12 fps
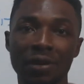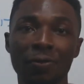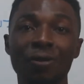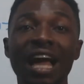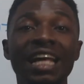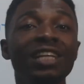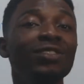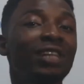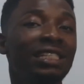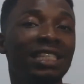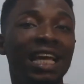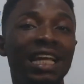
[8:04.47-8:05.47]
We are
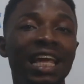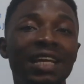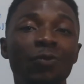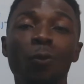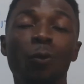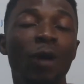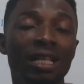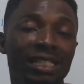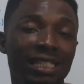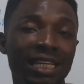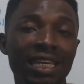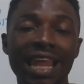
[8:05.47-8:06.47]
interested in
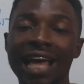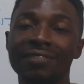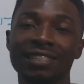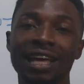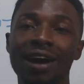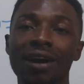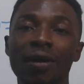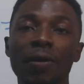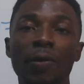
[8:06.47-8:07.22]
Western lifestyle,